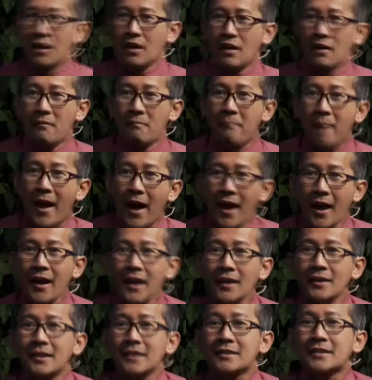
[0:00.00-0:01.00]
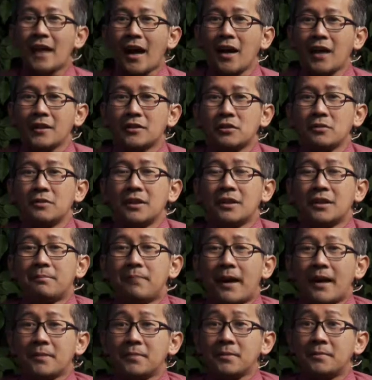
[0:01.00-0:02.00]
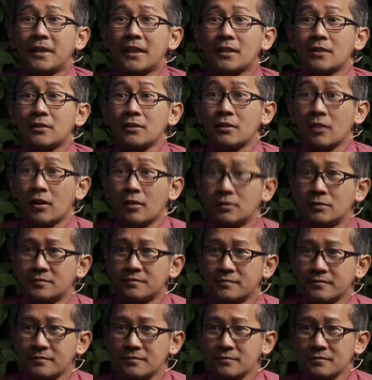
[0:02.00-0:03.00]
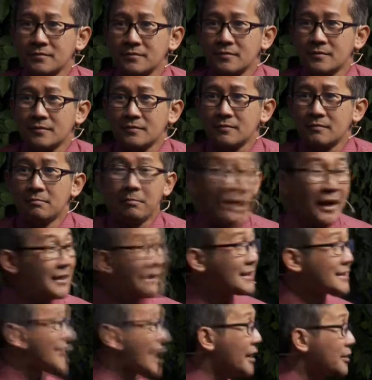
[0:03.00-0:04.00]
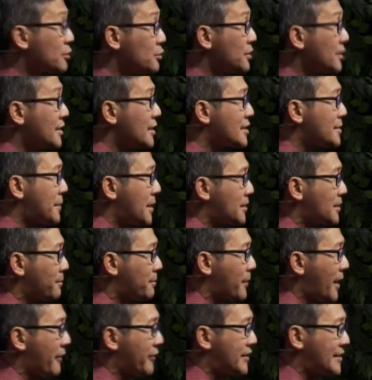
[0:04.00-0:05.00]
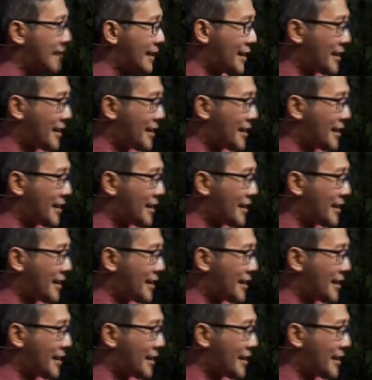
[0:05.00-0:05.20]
my desire to read the Bible began to grow. My desire to read the Spirit of Prophecy, and